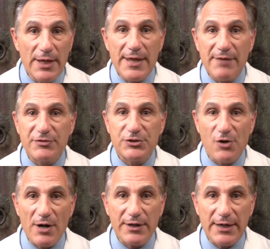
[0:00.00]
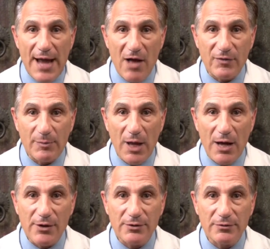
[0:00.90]
They've started an alpha
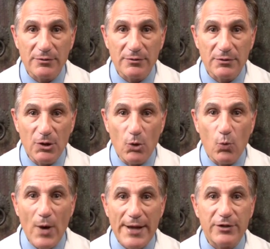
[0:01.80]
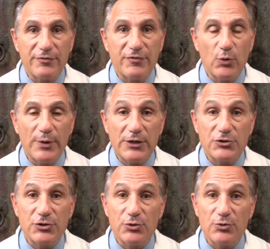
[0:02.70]
blocker, waited a few
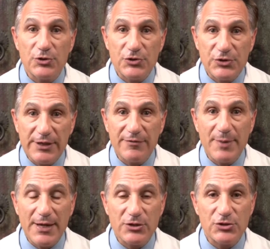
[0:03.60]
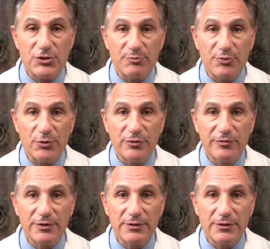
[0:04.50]
weeks to see if patients improve.